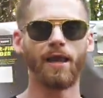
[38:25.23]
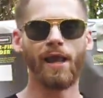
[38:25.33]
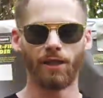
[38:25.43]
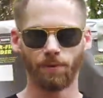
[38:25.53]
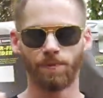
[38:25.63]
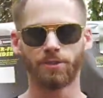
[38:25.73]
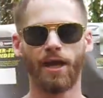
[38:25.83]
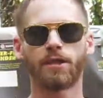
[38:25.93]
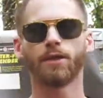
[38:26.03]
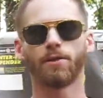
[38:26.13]
and you're
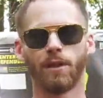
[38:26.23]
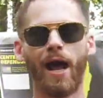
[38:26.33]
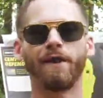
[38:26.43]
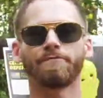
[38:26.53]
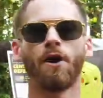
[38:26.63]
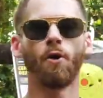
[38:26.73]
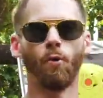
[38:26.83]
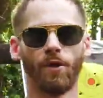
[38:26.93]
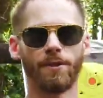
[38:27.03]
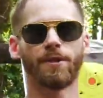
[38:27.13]
protecting your life
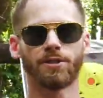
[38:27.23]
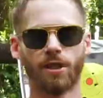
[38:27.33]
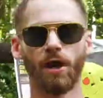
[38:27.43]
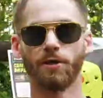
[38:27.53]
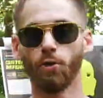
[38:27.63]
with this gun.